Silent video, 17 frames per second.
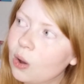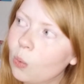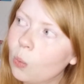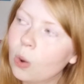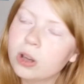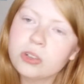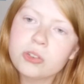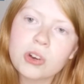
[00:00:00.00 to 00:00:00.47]

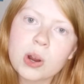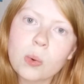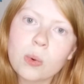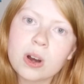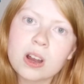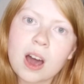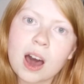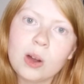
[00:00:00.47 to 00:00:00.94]
wondering
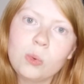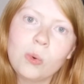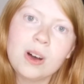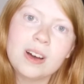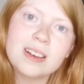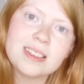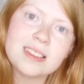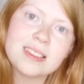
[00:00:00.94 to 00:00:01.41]
where God
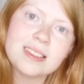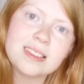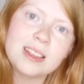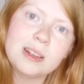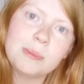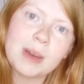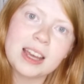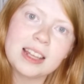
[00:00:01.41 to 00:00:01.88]
was
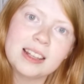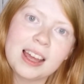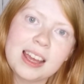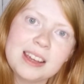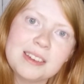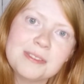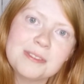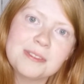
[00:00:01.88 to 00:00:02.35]
in my
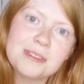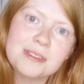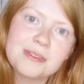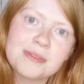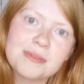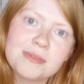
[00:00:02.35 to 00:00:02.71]
life.